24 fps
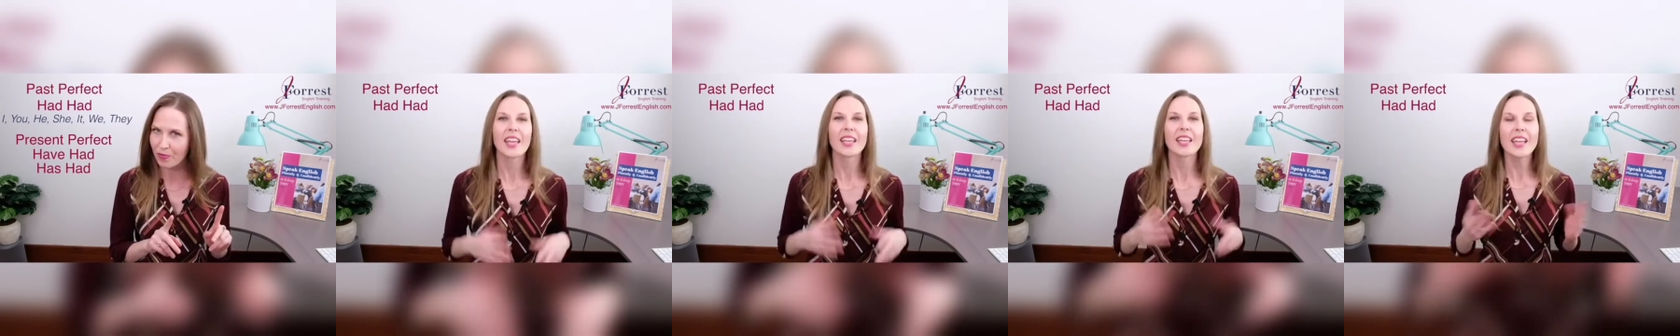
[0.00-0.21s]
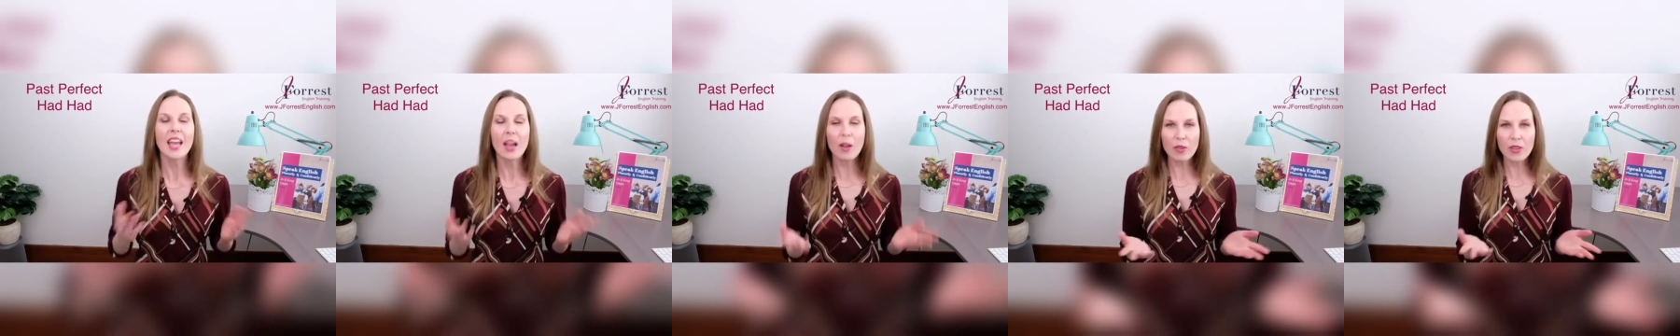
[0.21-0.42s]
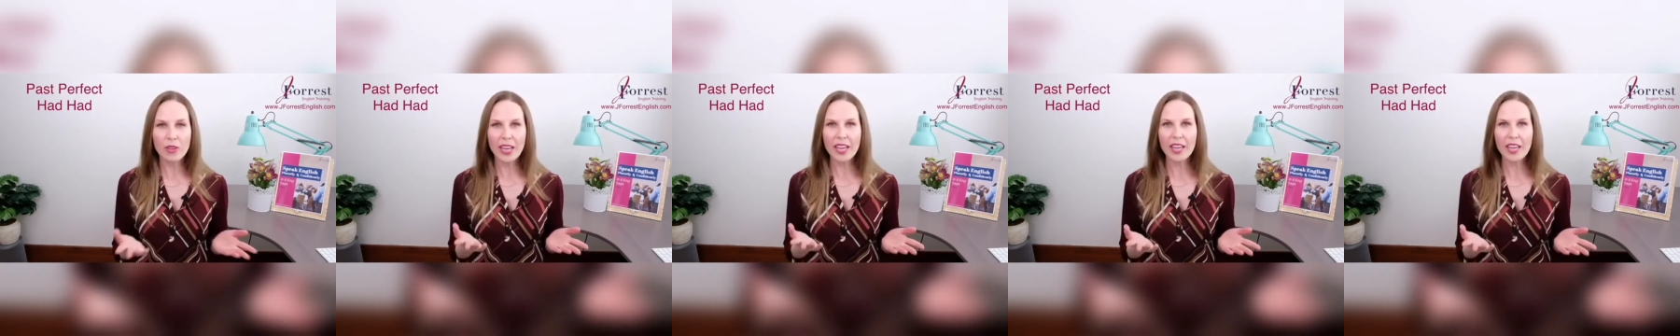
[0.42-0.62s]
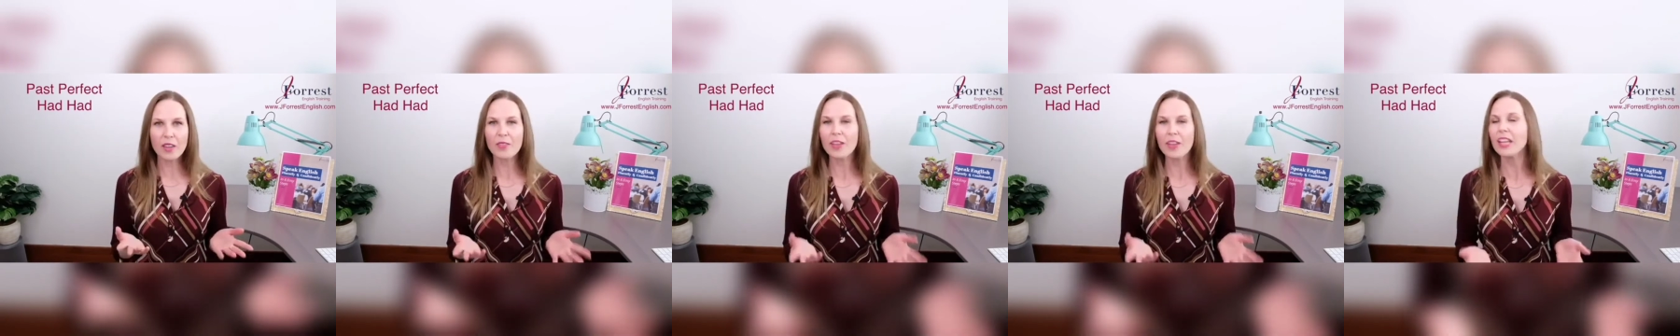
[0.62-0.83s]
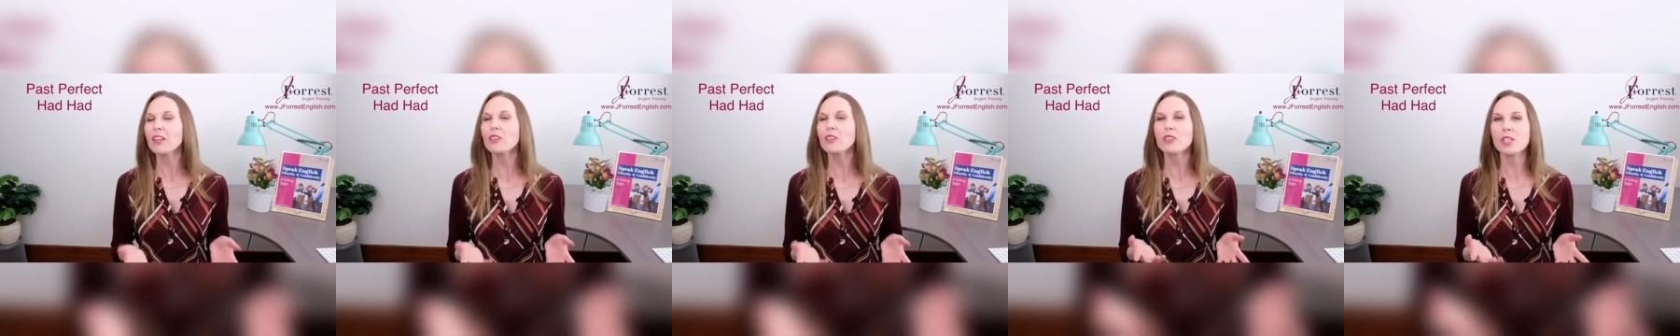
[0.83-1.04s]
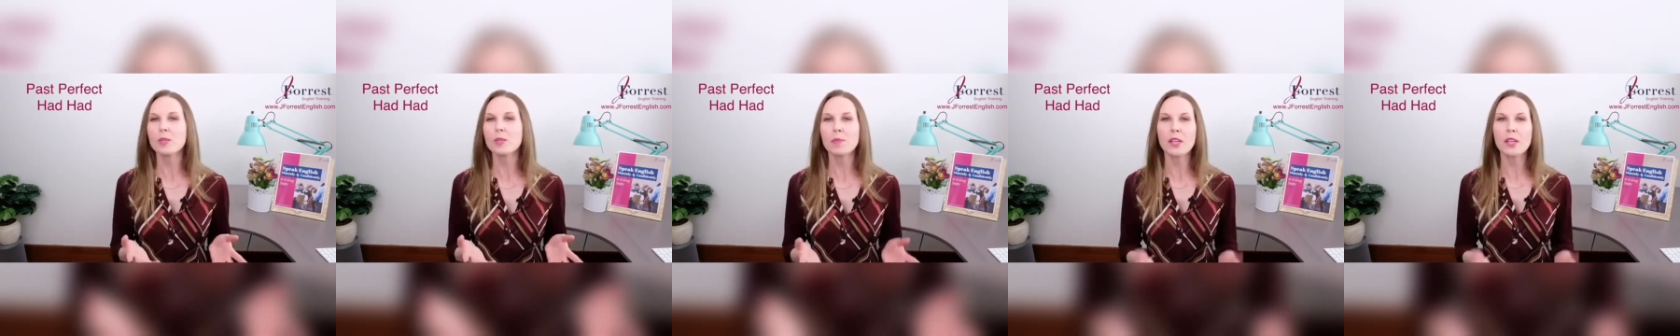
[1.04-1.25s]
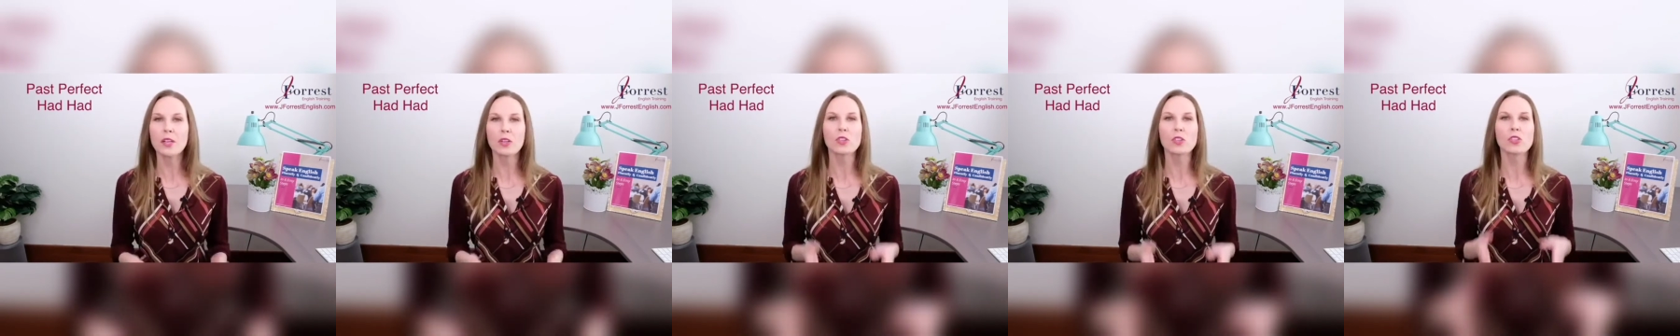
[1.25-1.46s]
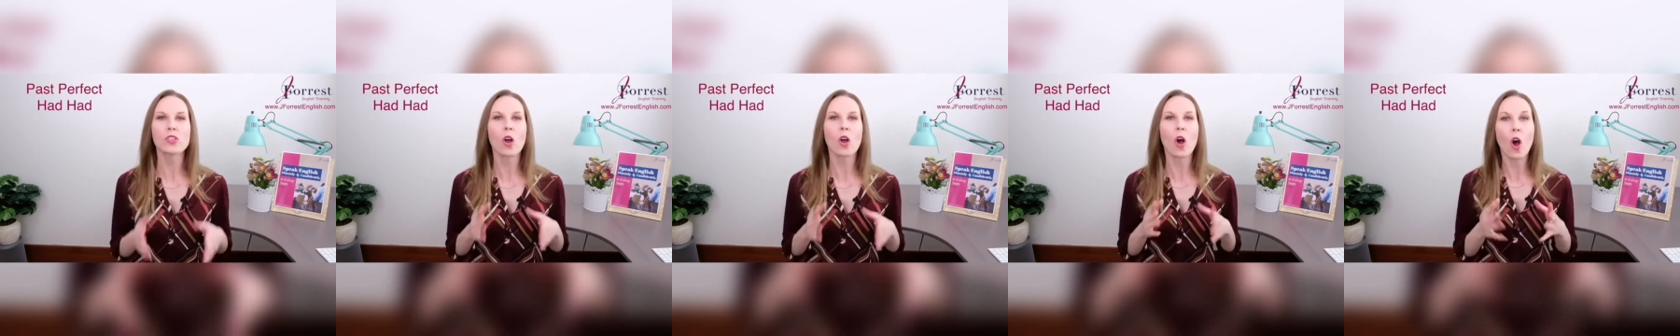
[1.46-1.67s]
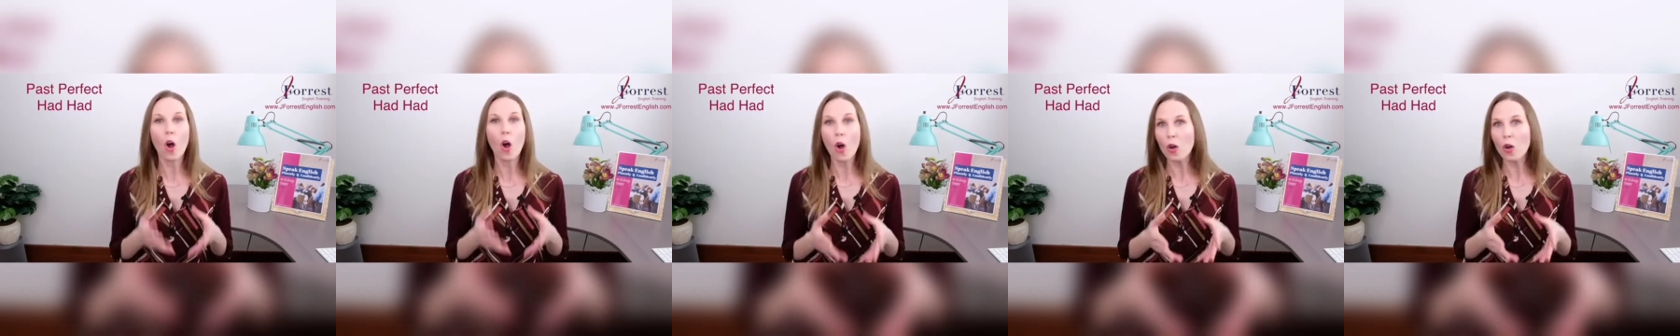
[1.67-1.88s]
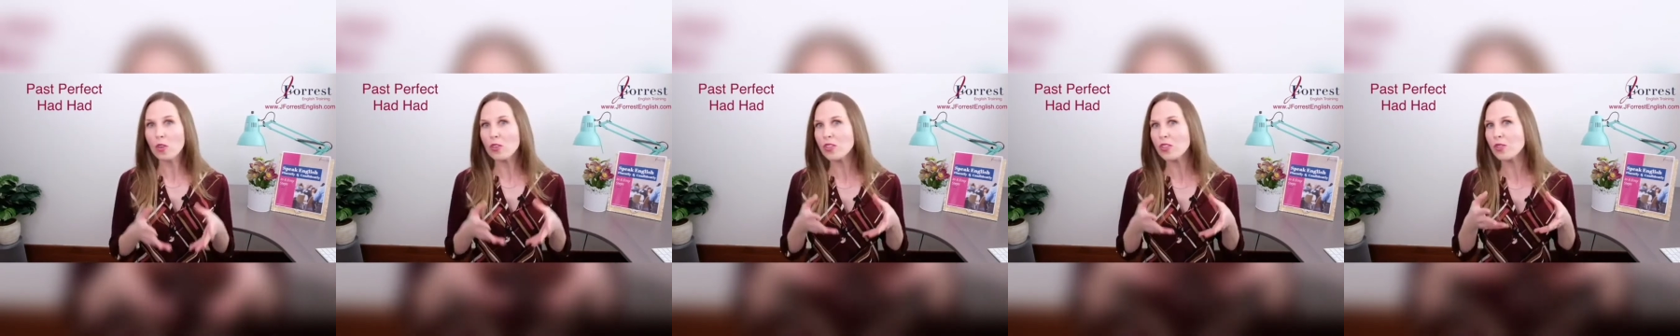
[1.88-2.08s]
Now, native English speakers
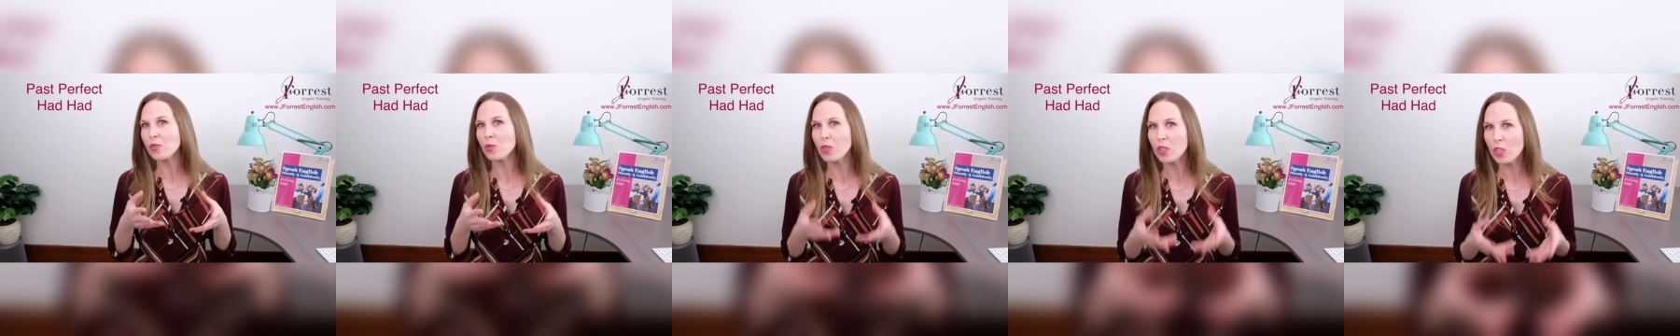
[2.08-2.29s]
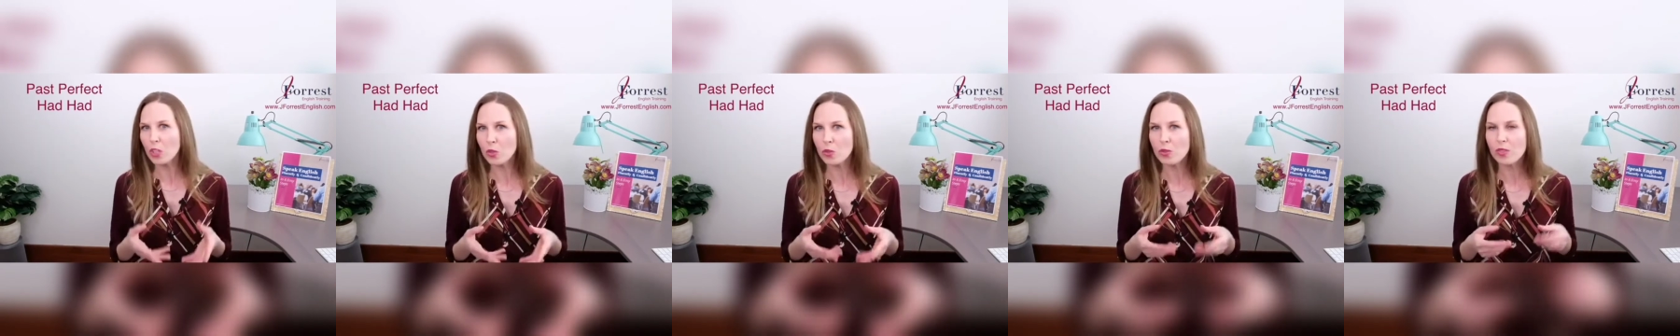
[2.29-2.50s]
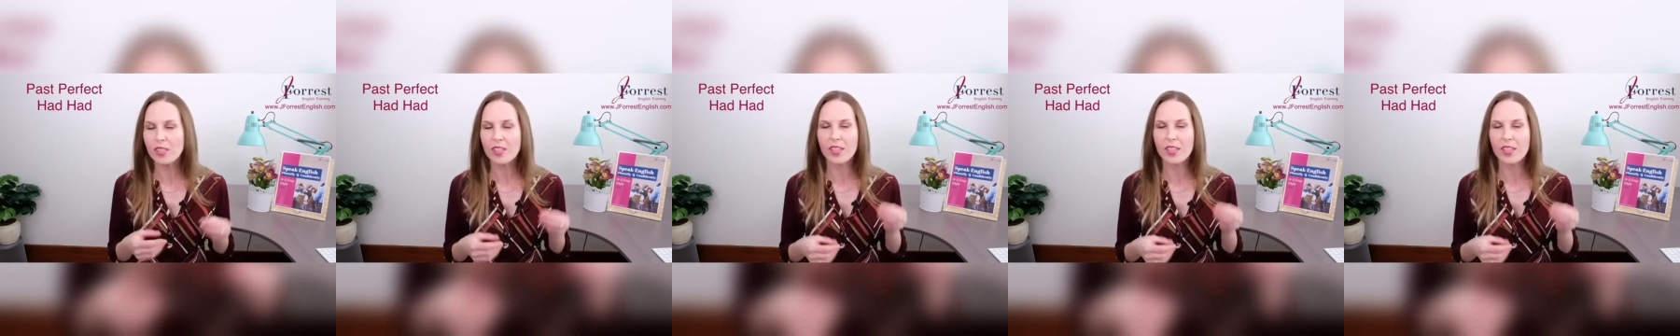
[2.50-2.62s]
also use